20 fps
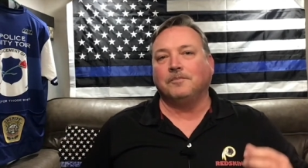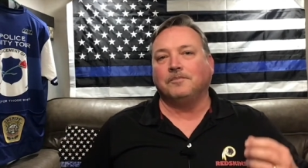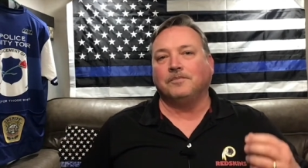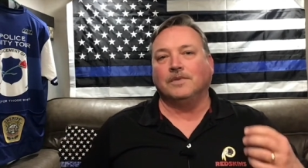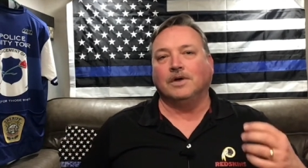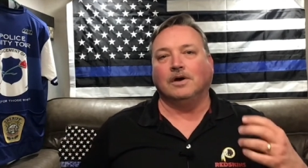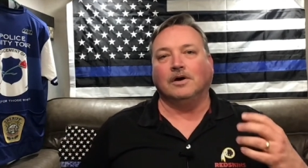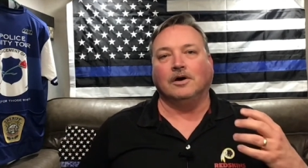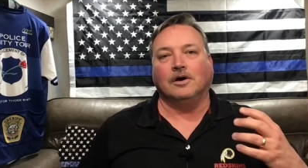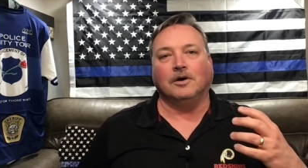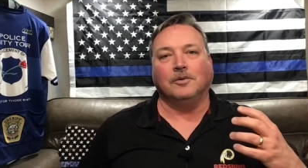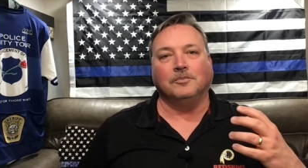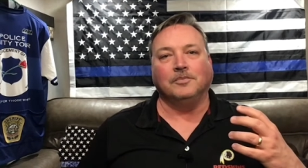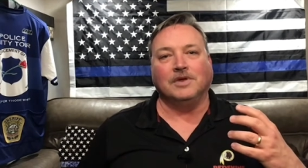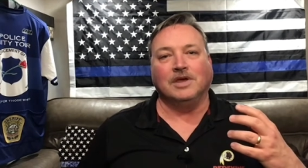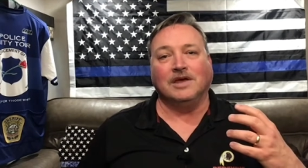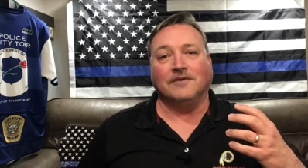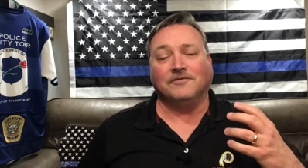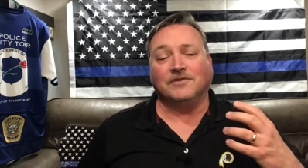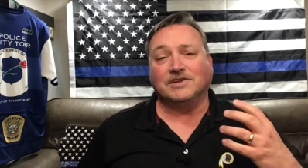
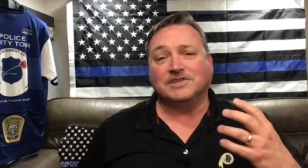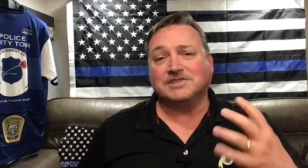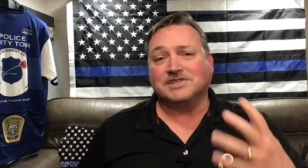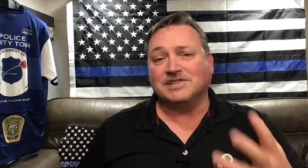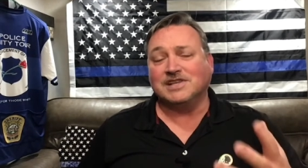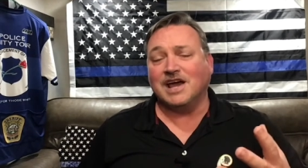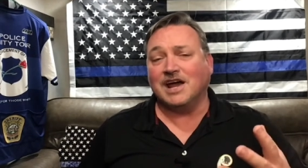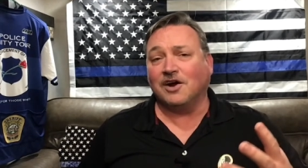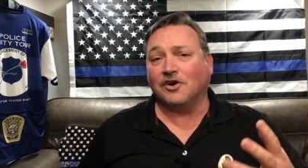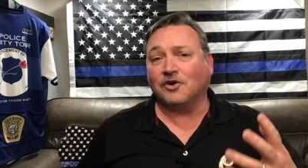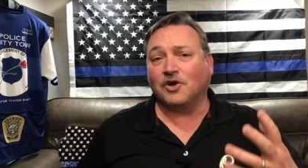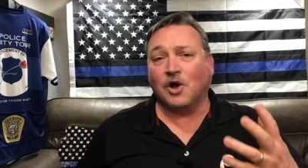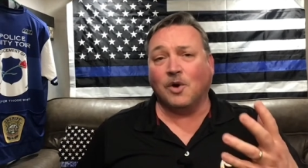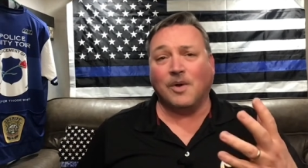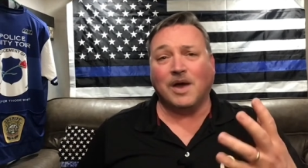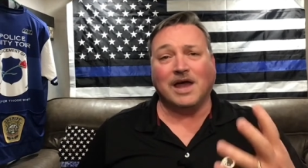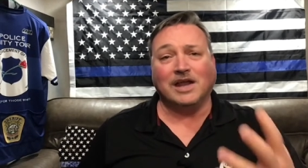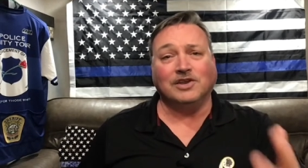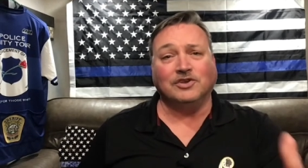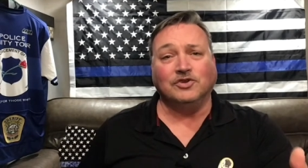If it's there,
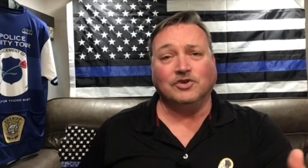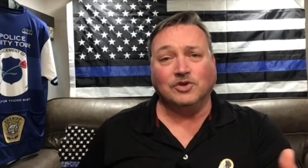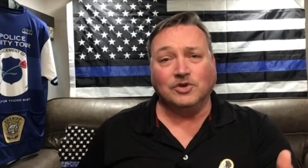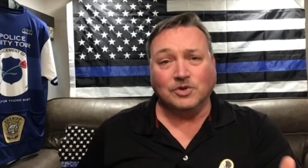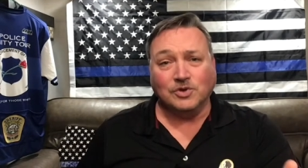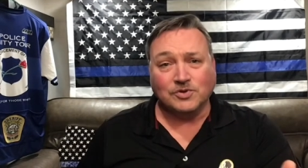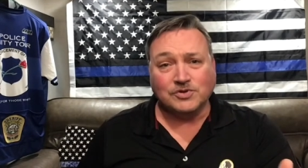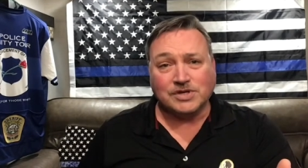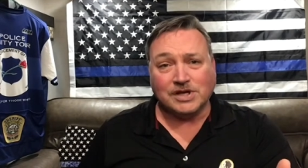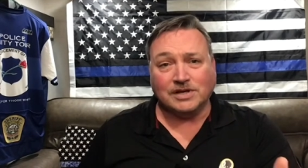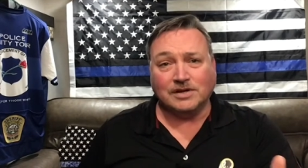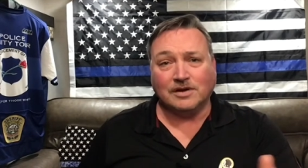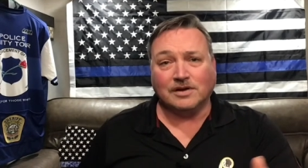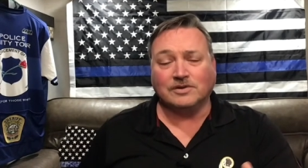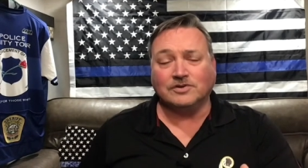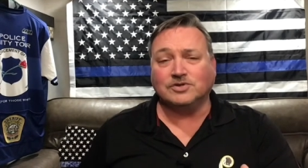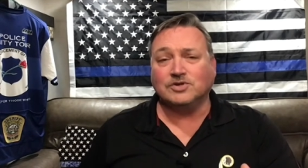go ahead and use it.